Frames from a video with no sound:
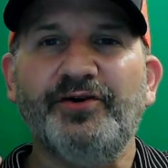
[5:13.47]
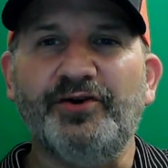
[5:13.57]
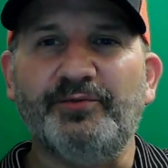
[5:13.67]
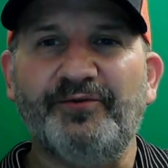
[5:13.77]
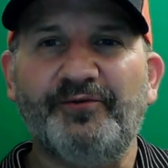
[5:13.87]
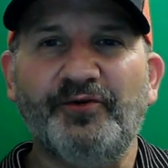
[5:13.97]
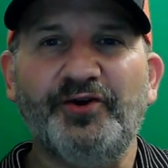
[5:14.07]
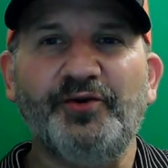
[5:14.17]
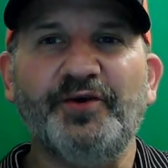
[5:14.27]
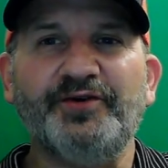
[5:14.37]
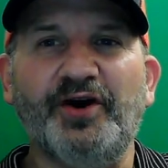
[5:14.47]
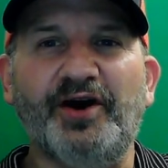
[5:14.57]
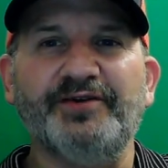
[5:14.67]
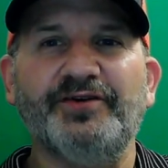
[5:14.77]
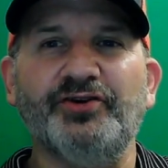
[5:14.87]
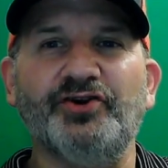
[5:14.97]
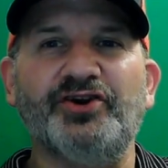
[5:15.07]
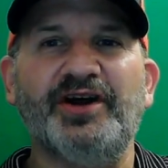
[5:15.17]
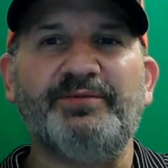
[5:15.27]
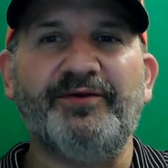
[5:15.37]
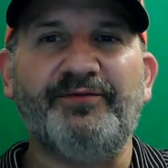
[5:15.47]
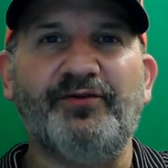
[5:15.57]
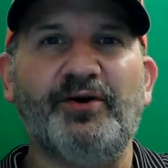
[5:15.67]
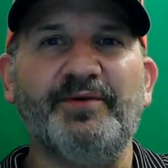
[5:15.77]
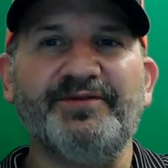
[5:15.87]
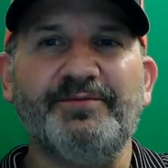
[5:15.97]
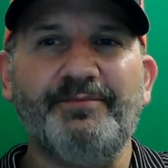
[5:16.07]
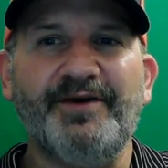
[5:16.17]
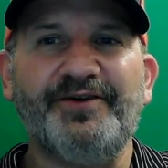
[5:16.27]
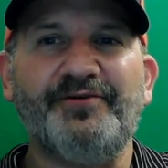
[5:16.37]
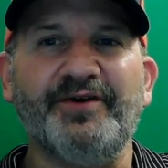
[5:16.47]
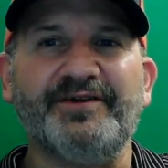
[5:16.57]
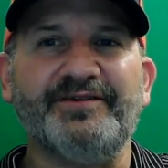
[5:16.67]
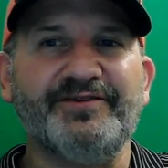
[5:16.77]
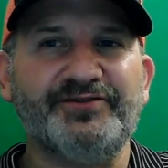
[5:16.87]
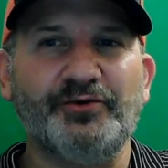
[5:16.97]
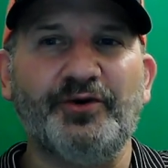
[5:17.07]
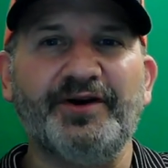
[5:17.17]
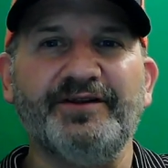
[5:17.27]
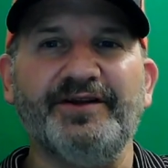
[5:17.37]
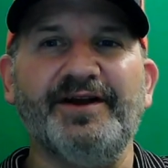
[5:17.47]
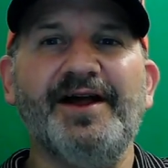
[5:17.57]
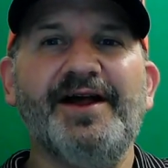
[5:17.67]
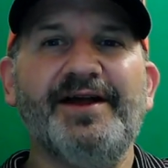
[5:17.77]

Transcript: Number four, you want to also look at performance metrics historically.